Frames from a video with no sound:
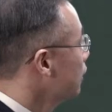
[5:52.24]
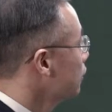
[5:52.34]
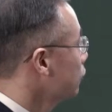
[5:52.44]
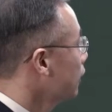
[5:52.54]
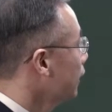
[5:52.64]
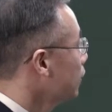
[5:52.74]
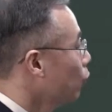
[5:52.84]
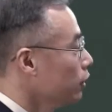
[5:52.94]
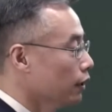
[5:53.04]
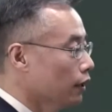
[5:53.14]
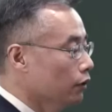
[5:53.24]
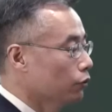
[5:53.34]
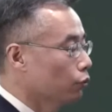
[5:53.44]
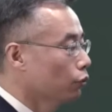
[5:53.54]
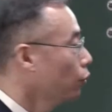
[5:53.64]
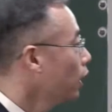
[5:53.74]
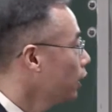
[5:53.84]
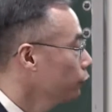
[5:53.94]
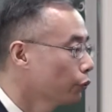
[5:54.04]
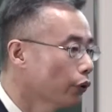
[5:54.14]
So like when
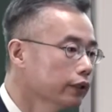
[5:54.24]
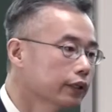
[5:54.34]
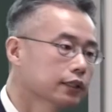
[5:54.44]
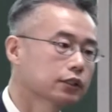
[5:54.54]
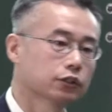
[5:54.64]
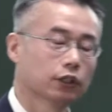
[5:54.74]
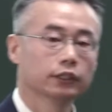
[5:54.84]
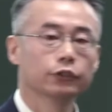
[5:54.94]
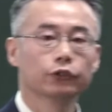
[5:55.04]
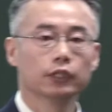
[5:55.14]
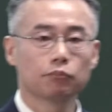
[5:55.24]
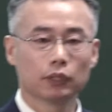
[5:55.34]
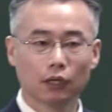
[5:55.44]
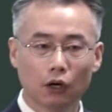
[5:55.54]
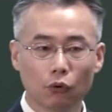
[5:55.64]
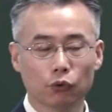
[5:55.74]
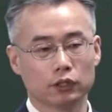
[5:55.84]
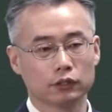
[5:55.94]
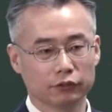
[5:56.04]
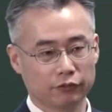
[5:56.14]
120,000 units per
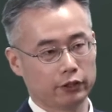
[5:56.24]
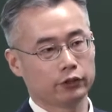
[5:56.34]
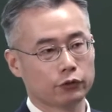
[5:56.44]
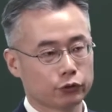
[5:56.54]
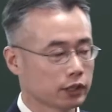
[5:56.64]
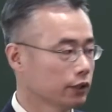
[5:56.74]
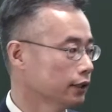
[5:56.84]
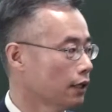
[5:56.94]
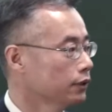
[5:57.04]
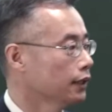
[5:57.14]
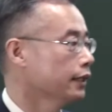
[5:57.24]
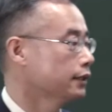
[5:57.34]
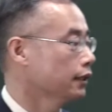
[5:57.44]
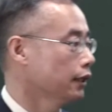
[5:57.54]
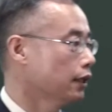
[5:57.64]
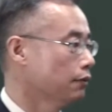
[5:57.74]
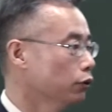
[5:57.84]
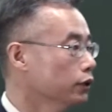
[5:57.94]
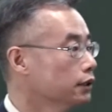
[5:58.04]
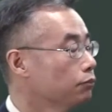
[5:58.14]
hour if you can translate something like 30
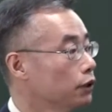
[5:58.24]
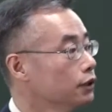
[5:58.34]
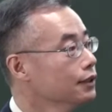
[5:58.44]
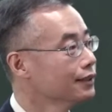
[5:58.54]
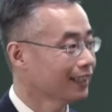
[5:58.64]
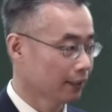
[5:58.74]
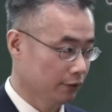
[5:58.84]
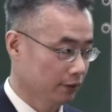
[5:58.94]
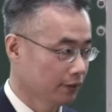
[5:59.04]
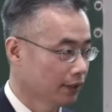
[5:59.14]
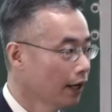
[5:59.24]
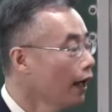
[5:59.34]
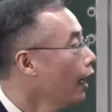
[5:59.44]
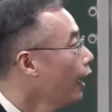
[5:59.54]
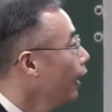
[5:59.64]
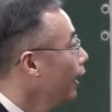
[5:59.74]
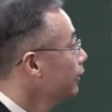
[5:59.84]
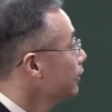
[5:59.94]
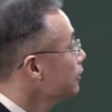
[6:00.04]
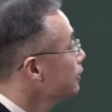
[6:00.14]
components per second.
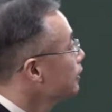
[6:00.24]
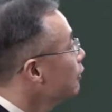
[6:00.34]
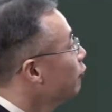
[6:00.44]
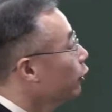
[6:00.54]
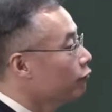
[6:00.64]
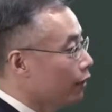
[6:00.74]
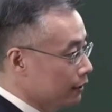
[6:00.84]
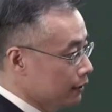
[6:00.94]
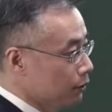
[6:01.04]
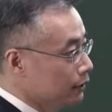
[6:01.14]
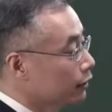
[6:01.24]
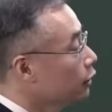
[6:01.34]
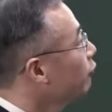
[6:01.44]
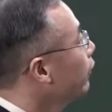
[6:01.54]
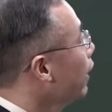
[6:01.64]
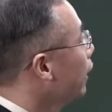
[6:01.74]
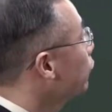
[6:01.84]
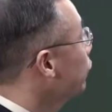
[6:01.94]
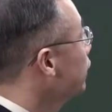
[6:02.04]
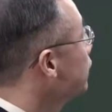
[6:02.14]
And they are very fast, but they are not very
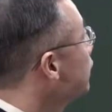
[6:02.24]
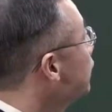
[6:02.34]
accurate.